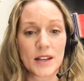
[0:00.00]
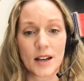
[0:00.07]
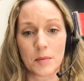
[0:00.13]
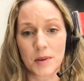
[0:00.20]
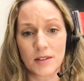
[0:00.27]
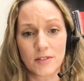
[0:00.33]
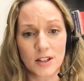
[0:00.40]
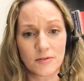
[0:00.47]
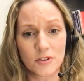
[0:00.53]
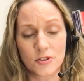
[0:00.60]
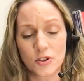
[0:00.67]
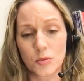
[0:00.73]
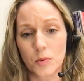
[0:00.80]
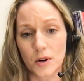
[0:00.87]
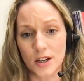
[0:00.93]
up, even if you're
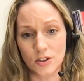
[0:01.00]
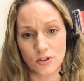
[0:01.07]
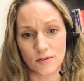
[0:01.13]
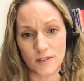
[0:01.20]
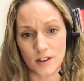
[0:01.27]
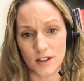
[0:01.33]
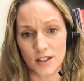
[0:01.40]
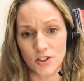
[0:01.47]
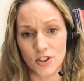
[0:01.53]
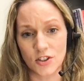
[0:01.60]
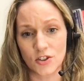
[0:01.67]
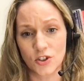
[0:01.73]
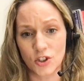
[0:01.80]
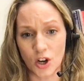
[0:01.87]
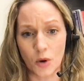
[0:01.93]
super introverted,
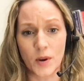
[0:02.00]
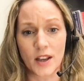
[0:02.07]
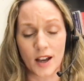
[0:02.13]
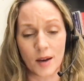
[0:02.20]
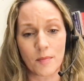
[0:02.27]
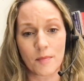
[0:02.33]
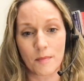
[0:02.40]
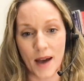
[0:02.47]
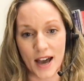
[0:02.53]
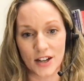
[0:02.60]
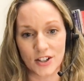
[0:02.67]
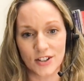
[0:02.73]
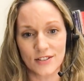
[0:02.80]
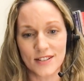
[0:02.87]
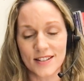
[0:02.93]
just showing up
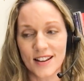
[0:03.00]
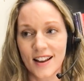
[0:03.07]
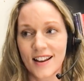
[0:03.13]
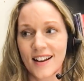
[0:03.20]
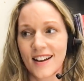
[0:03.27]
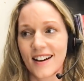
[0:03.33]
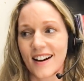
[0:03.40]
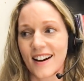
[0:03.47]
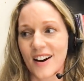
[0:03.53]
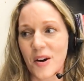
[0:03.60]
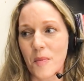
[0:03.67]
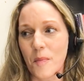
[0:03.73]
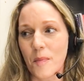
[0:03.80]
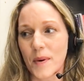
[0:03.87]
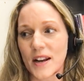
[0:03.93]
matters.
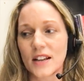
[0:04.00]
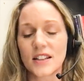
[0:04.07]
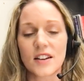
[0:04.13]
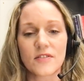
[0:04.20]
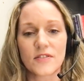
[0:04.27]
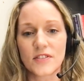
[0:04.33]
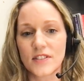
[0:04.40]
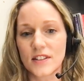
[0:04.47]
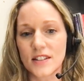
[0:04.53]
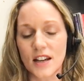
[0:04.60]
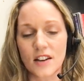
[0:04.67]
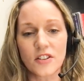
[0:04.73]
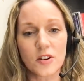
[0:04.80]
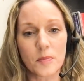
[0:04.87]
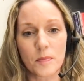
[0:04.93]
But I love this
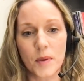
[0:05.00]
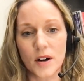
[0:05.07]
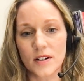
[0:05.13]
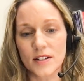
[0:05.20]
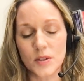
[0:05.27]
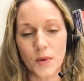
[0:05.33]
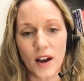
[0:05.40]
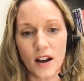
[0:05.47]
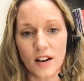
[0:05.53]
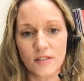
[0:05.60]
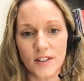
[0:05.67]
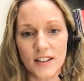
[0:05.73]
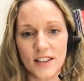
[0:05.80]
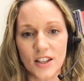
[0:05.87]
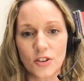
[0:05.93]
other part as well,
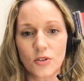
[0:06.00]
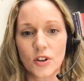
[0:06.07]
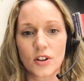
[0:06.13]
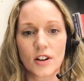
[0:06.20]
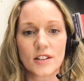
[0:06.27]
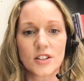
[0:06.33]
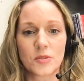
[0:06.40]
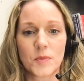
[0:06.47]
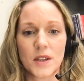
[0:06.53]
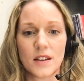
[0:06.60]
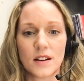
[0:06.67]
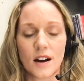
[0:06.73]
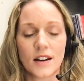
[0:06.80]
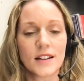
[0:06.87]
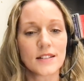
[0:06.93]
right? That you could also be
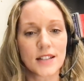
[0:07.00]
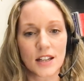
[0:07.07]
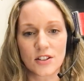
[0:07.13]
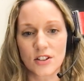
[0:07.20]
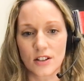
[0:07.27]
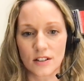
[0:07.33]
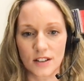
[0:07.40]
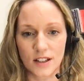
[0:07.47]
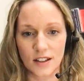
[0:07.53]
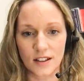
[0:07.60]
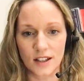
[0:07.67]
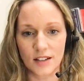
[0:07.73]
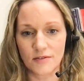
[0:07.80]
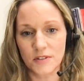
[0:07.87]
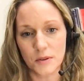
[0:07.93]
unintentionally
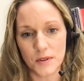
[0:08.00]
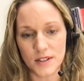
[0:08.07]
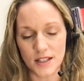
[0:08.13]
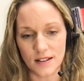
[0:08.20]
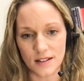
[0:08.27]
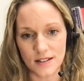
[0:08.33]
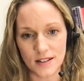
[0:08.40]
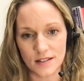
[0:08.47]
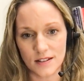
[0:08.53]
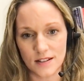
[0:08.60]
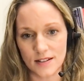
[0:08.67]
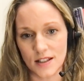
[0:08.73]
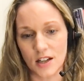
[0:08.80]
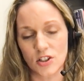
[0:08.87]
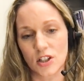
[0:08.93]
influencing this
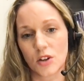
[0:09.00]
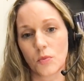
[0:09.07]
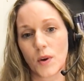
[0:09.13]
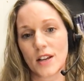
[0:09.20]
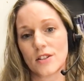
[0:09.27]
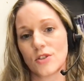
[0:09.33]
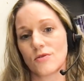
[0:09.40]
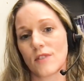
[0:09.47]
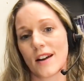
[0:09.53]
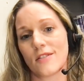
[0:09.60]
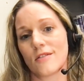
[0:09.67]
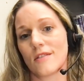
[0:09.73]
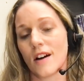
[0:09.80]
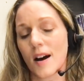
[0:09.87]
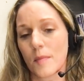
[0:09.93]
discussion in ways you'd
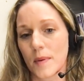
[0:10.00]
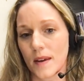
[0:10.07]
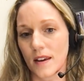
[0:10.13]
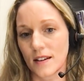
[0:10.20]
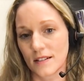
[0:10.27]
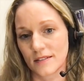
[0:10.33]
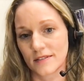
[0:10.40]
rather not be.